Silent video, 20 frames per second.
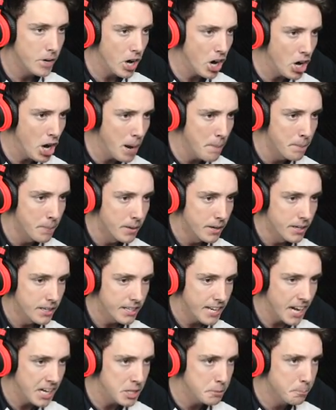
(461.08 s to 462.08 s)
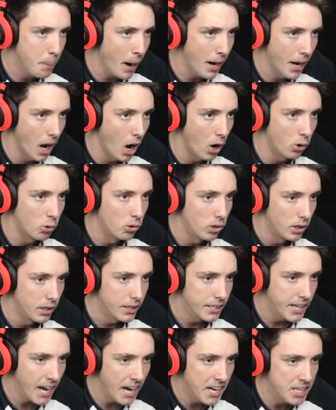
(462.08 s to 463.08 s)
Get him! Get his butthole!
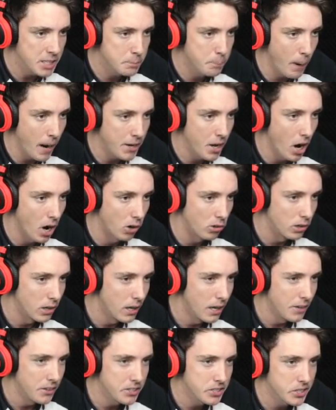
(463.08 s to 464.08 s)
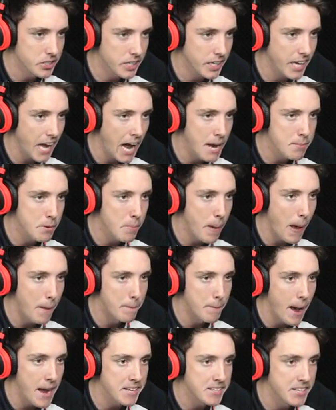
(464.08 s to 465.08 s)
Get his butthole! This is a game about
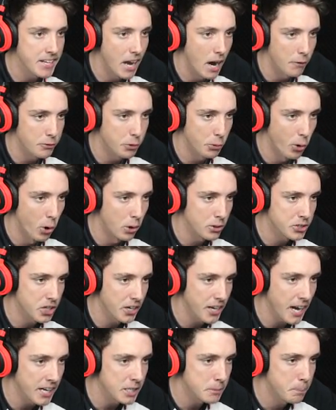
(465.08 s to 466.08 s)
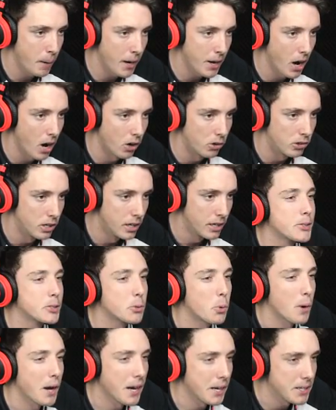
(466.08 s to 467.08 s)
mating after all, so get his butthole.
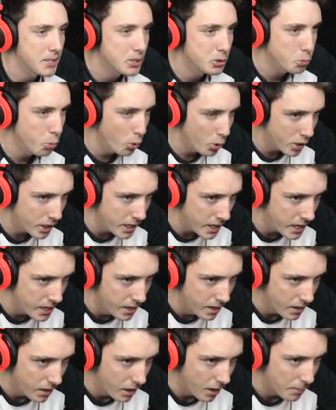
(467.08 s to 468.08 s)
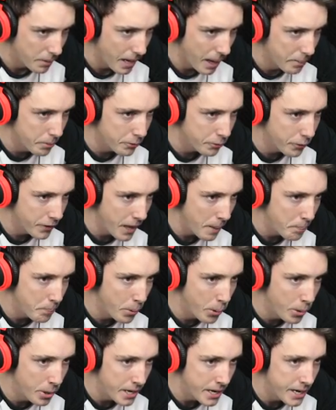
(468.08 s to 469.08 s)
Swiggity swoogity. I'm coming for that
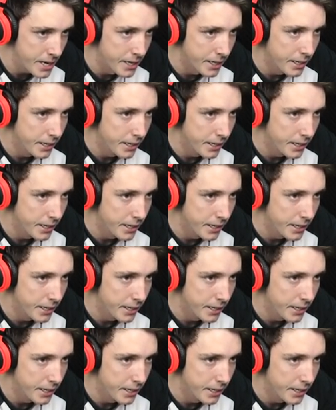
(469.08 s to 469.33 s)
booty.